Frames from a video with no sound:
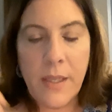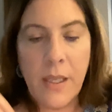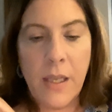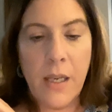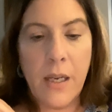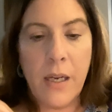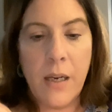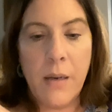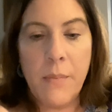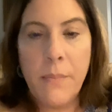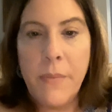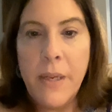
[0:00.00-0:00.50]

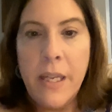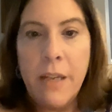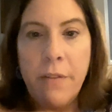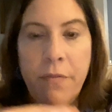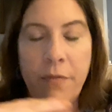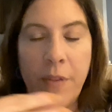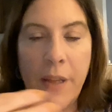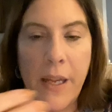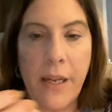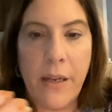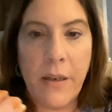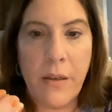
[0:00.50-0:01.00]

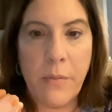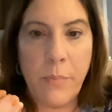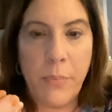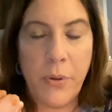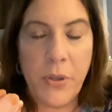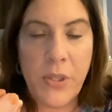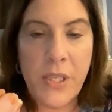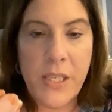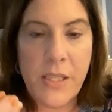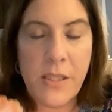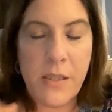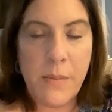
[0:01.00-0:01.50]
If they
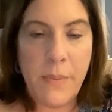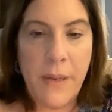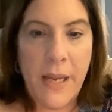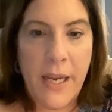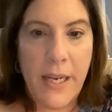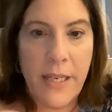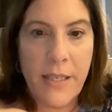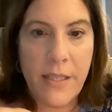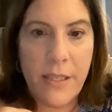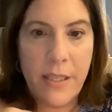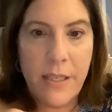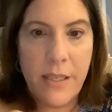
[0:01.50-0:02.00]

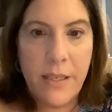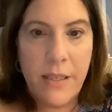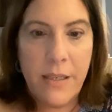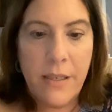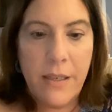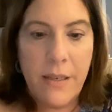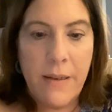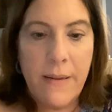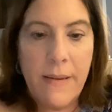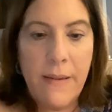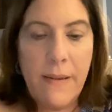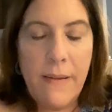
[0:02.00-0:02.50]
participate
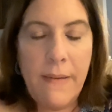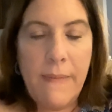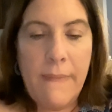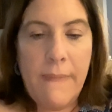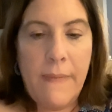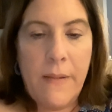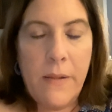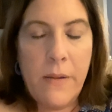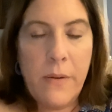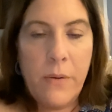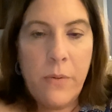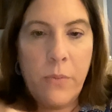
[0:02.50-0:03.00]
in
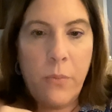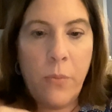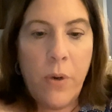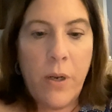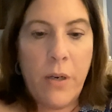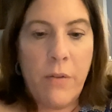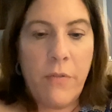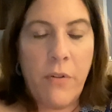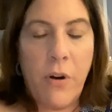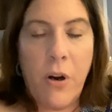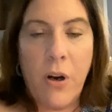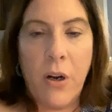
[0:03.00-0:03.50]

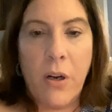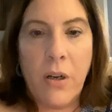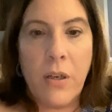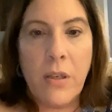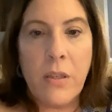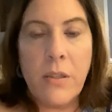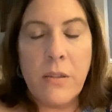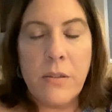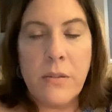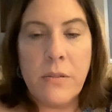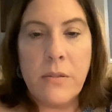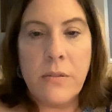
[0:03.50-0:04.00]
one of
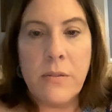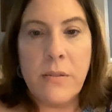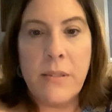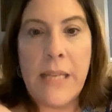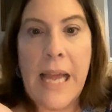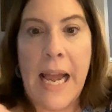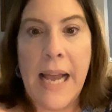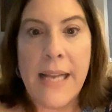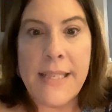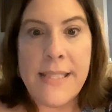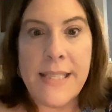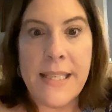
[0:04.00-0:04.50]
our
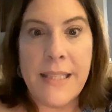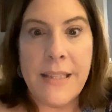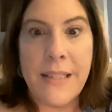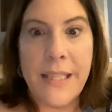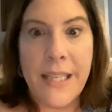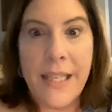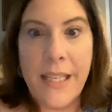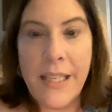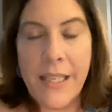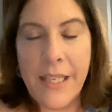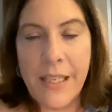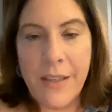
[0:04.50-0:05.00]
NASA
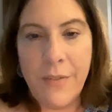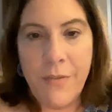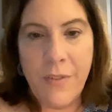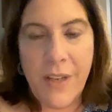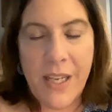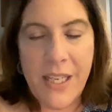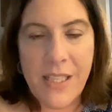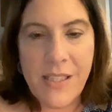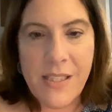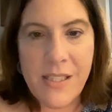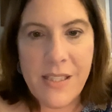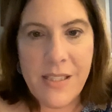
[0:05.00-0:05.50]
Link
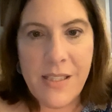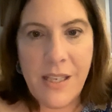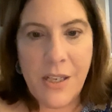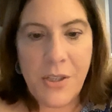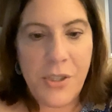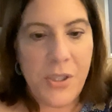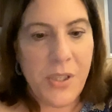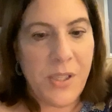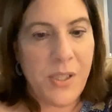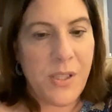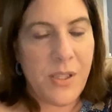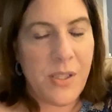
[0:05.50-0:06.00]
events,
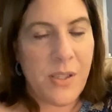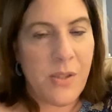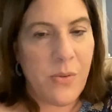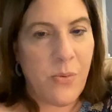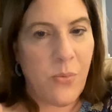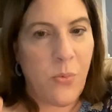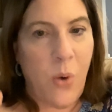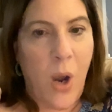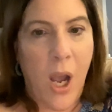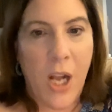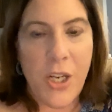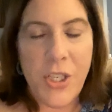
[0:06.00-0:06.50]
such as
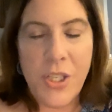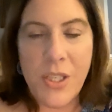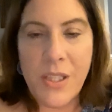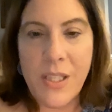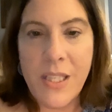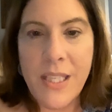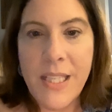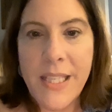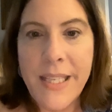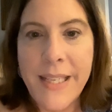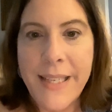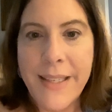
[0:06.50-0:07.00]
watching
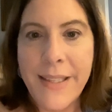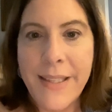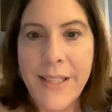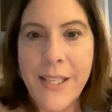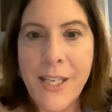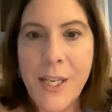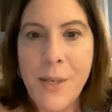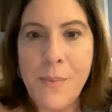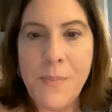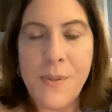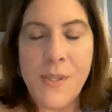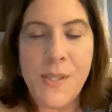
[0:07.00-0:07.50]
the
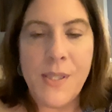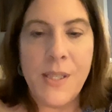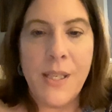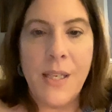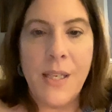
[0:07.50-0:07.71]
eclipse